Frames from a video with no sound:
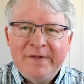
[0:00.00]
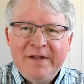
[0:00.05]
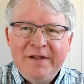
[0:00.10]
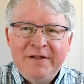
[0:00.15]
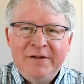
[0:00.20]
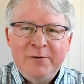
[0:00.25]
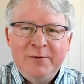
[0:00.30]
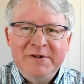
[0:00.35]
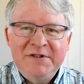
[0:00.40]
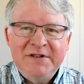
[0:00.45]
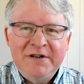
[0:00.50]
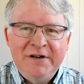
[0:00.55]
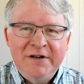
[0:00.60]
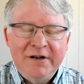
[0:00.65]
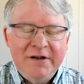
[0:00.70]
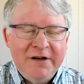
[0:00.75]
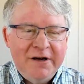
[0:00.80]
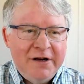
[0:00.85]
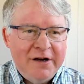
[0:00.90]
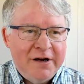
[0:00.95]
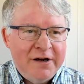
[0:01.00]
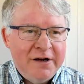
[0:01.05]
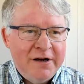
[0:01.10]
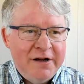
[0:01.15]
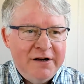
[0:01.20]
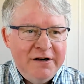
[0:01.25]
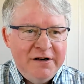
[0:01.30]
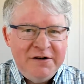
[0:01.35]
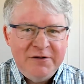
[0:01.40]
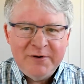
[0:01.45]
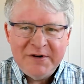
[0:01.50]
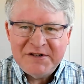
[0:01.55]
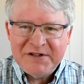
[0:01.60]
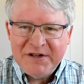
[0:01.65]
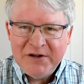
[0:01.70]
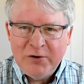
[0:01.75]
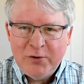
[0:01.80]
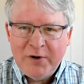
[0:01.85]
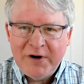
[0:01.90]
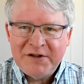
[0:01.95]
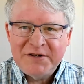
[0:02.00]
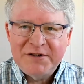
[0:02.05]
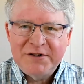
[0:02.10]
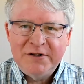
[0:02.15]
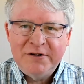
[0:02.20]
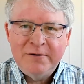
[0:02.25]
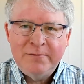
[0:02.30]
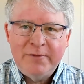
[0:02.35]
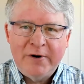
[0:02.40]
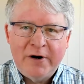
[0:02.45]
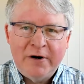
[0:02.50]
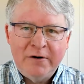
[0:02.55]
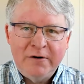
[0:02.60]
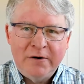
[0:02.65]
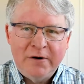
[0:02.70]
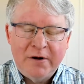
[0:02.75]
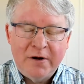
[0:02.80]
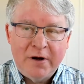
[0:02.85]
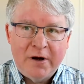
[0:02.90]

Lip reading: There was an interesting question about